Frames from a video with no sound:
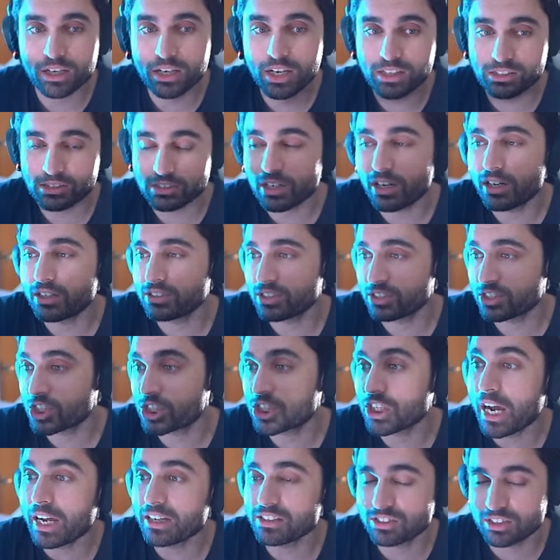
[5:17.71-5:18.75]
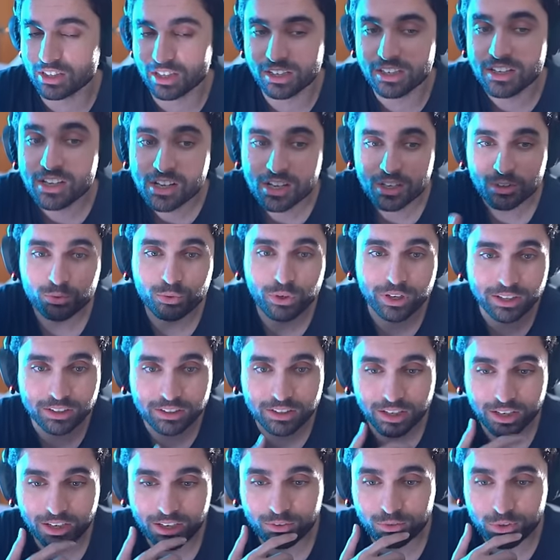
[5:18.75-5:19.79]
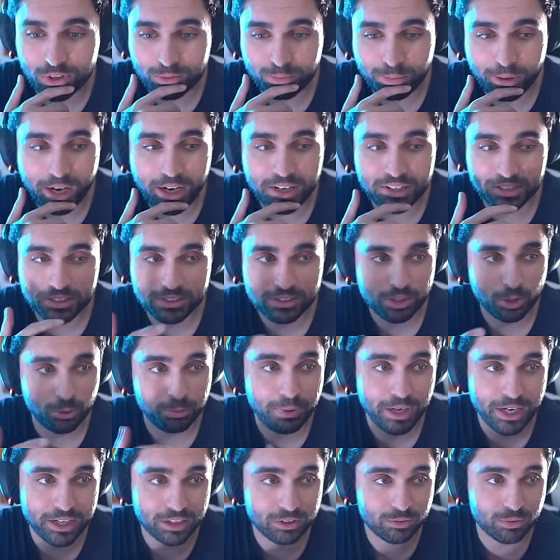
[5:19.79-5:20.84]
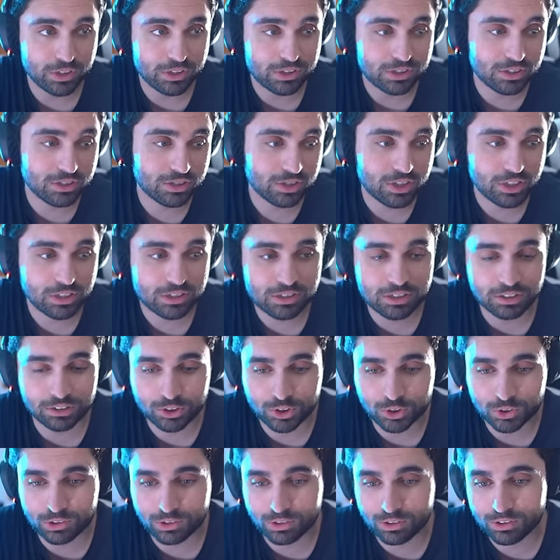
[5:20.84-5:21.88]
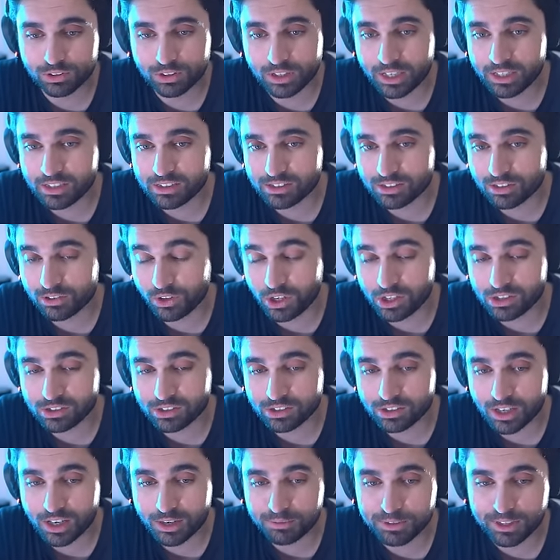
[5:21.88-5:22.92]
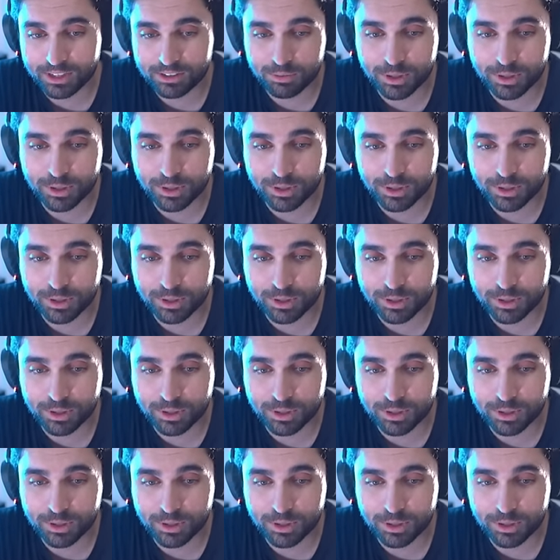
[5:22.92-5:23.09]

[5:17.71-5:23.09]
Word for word: He started the shiza with, uh, with Biden. So Biden versus Justin Trudeau, guys, crazy timeline.